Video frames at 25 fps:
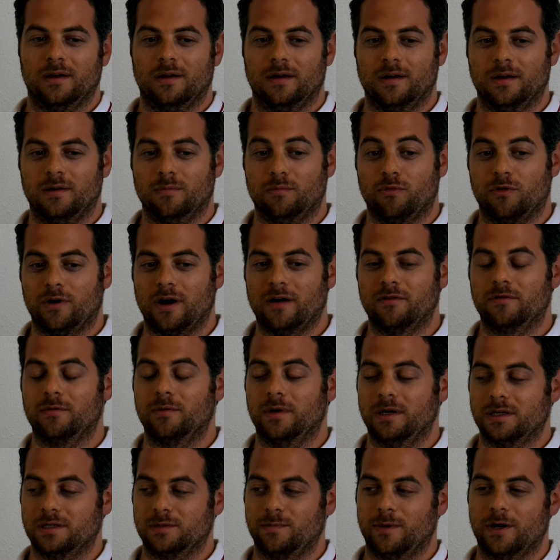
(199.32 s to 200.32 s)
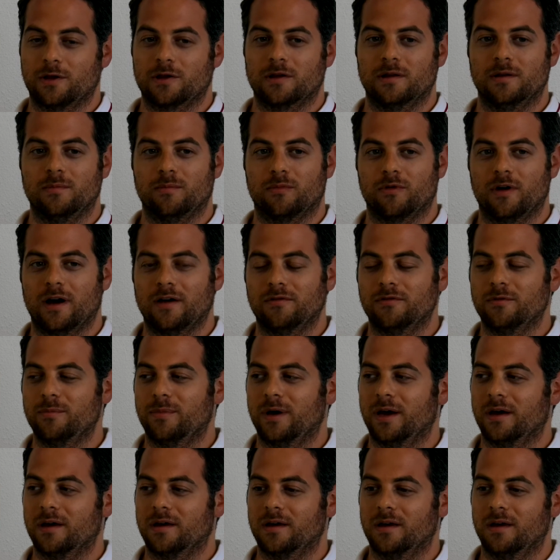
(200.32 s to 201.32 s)
especially in private
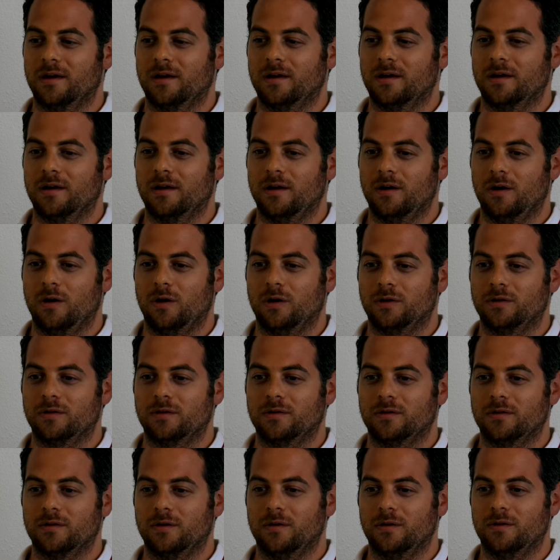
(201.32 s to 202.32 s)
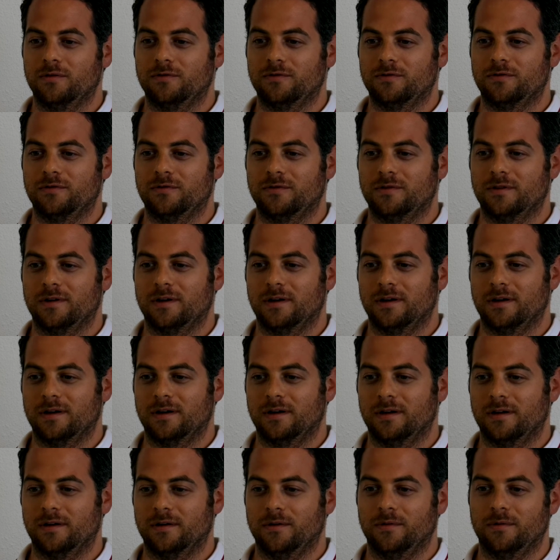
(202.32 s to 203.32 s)
banking, a lot
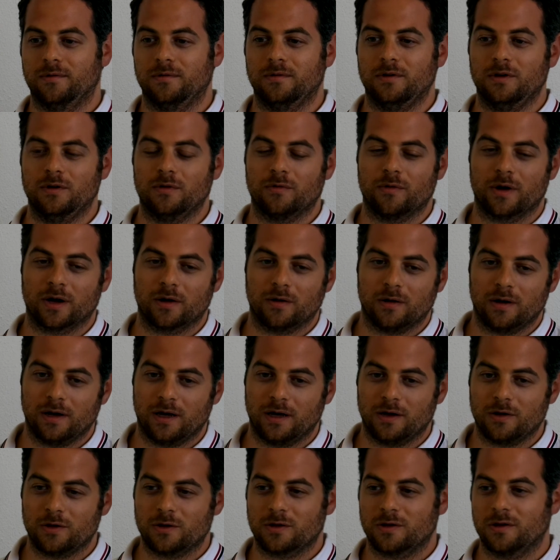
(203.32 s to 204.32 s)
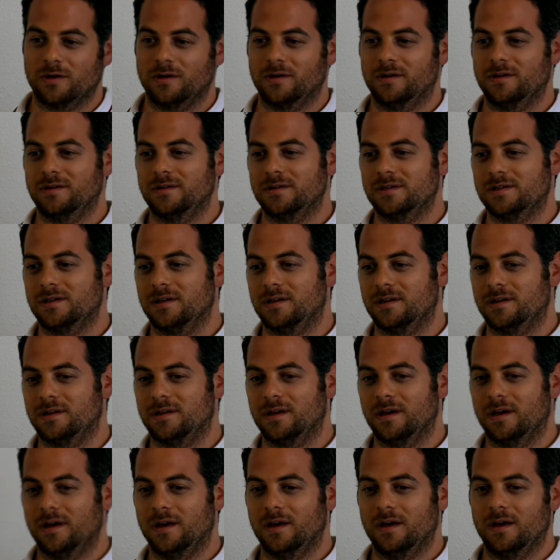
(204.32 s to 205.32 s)
of new regulations
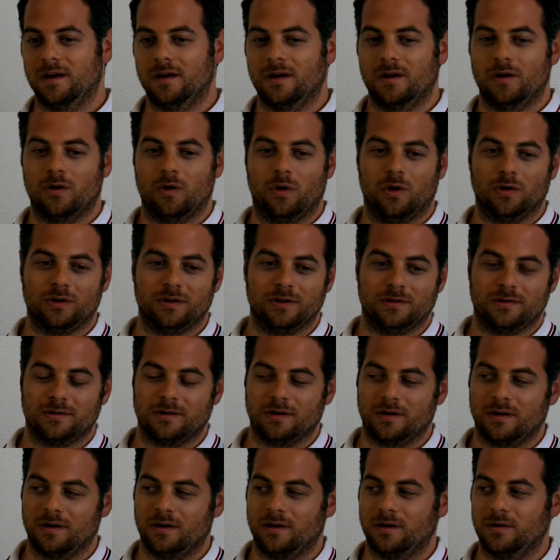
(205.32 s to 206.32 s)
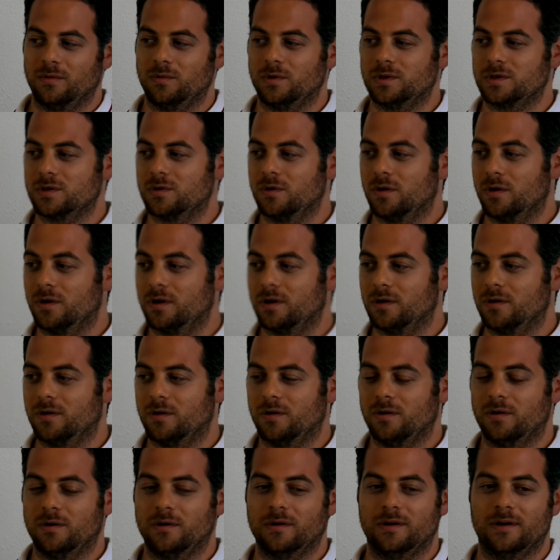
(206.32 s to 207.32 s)
and auditing was going
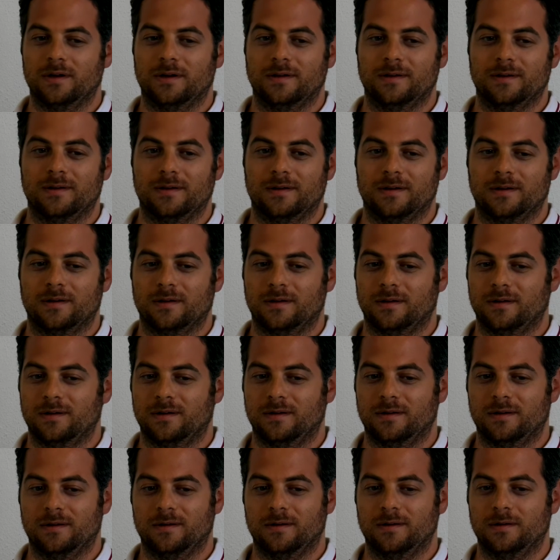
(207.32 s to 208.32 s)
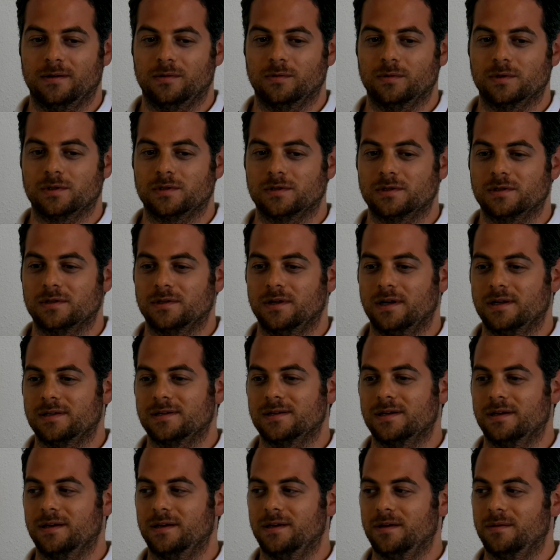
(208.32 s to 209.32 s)
on, and it was,
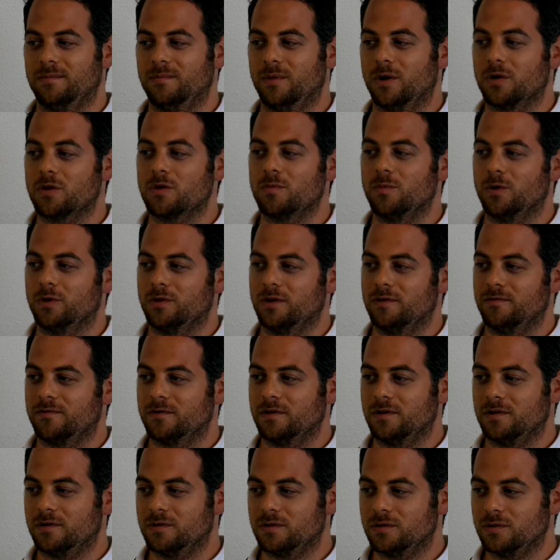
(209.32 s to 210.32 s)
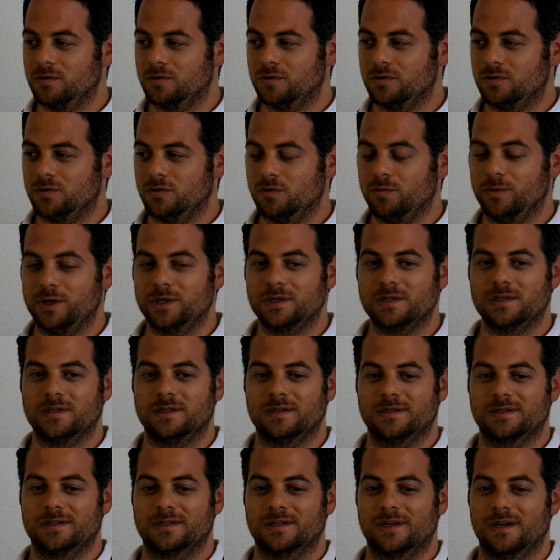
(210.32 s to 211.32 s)
let's say, much more difficult to do
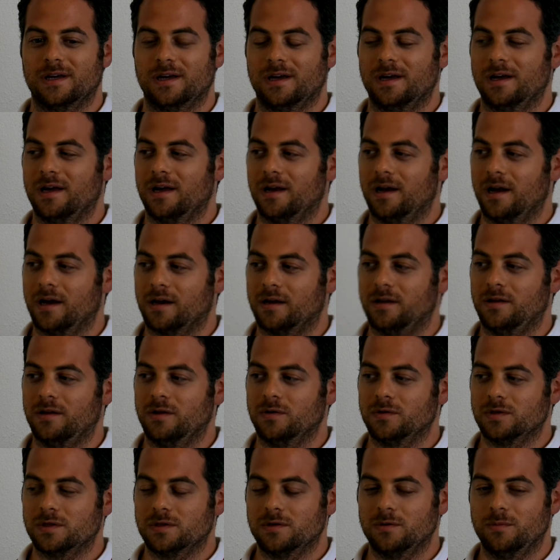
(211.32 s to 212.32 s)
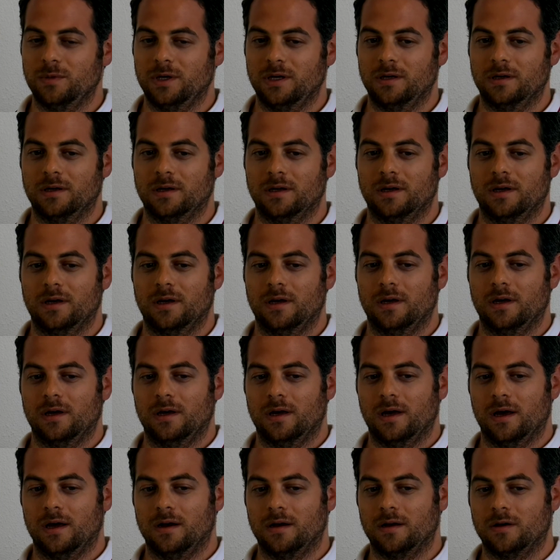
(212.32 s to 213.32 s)
business like it used to be.
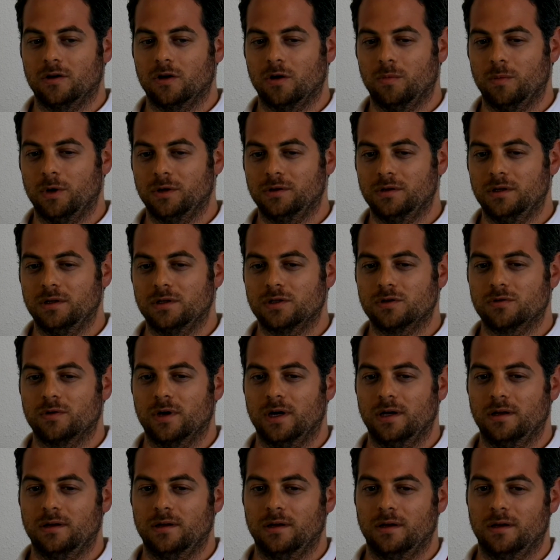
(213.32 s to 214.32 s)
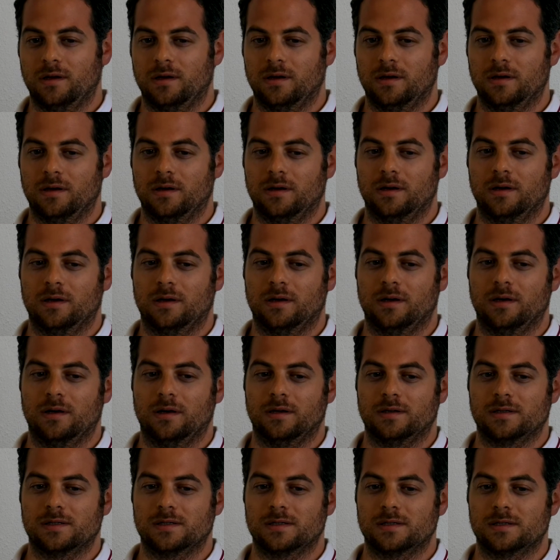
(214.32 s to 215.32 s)
And in commodity trading,
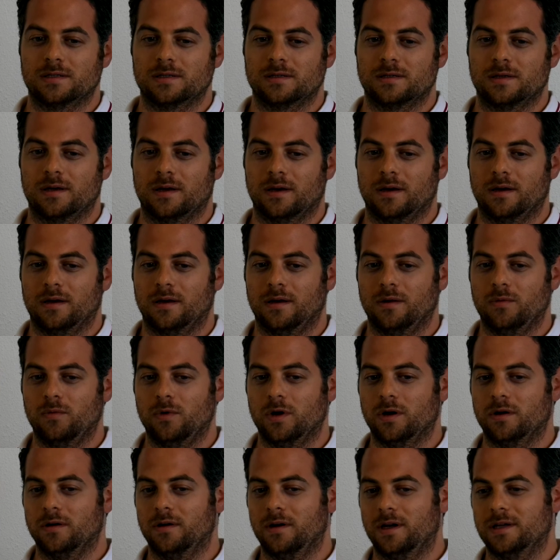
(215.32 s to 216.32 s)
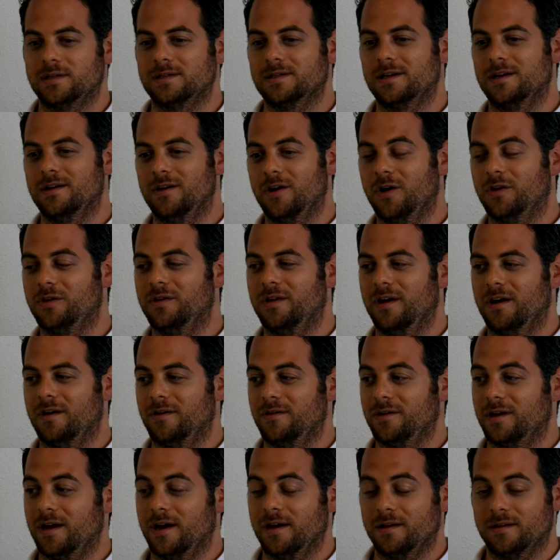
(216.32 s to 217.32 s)
we're, let's say, not
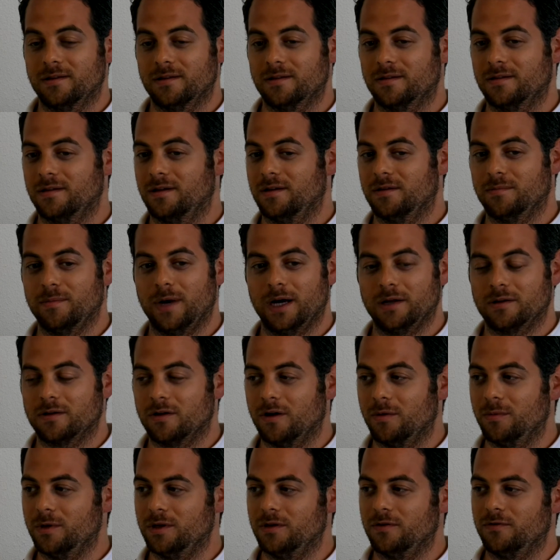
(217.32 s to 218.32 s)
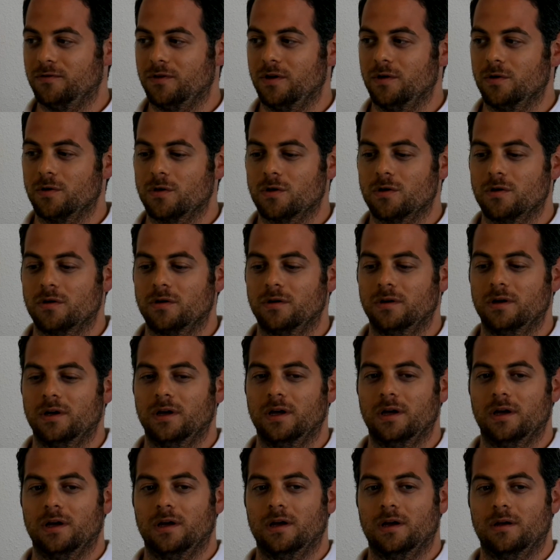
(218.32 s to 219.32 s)
there yet. It might come in the
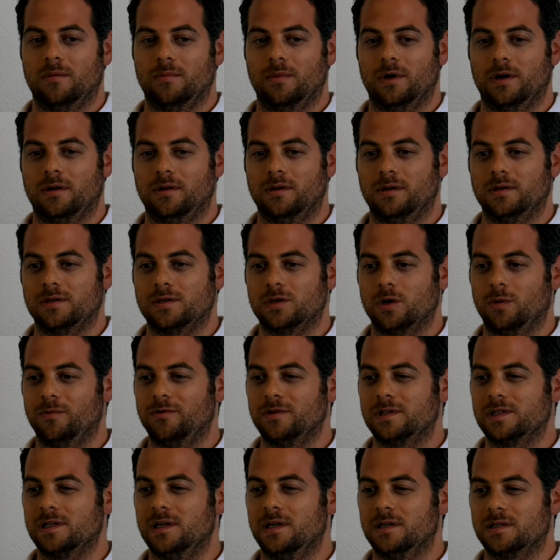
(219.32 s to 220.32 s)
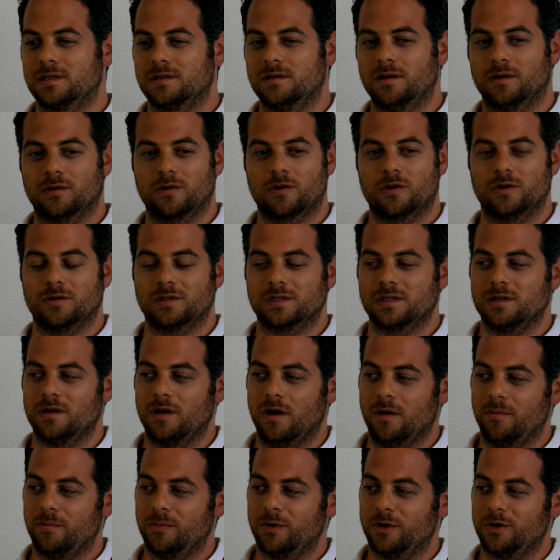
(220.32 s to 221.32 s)
future, but it's not just
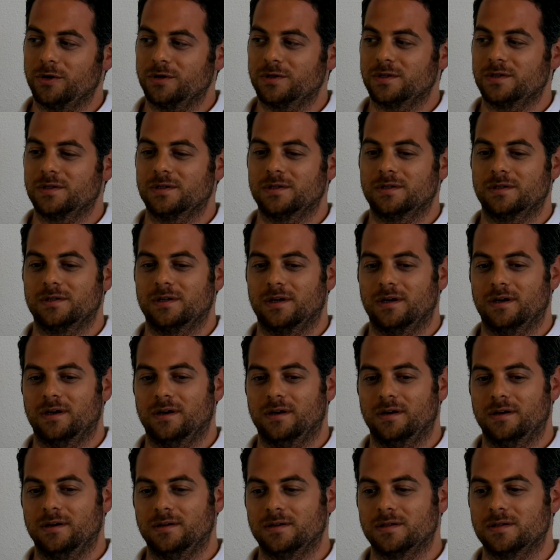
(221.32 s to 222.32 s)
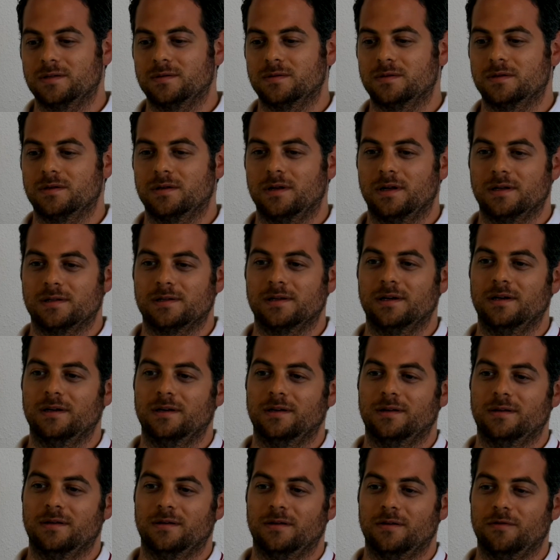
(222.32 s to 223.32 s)
numbers. It's, let's
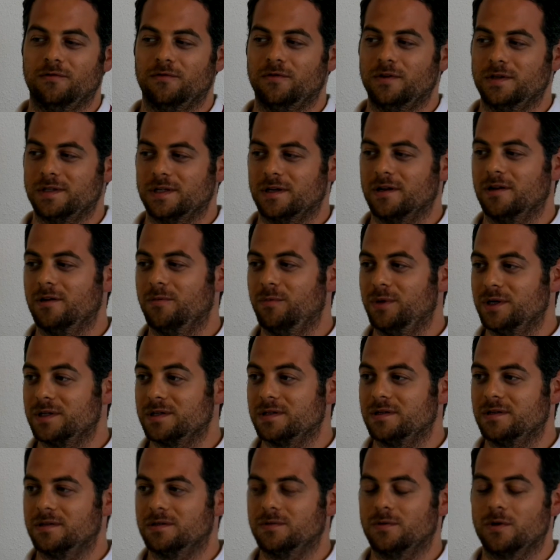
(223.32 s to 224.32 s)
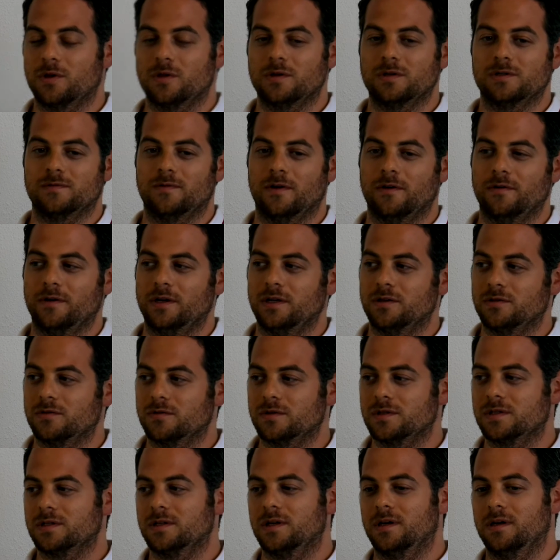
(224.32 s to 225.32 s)
say, the physical business, which is very
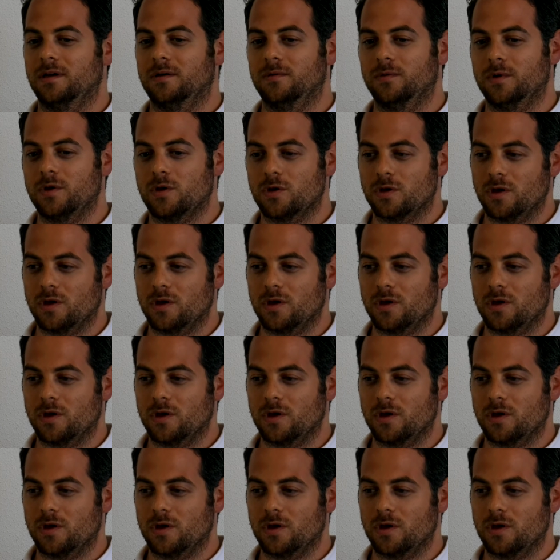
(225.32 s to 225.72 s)
interesting, with